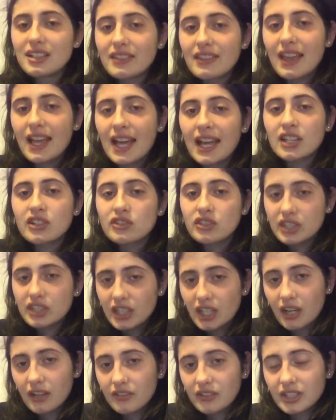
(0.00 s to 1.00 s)
that
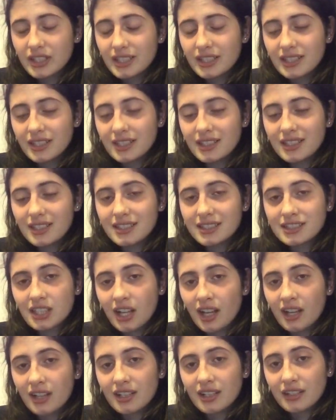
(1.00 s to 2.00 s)
recovery is
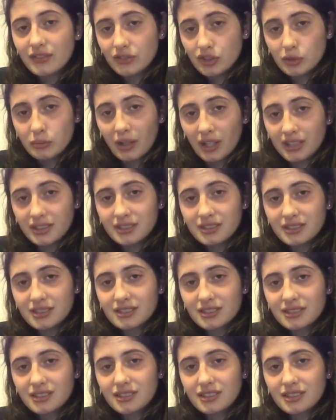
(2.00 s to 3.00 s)
not a few
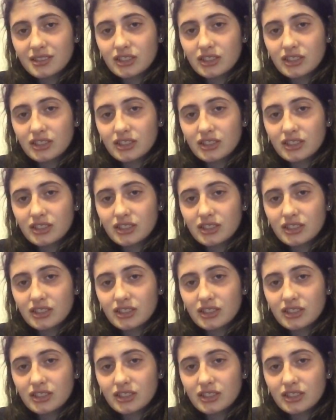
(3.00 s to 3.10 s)
months.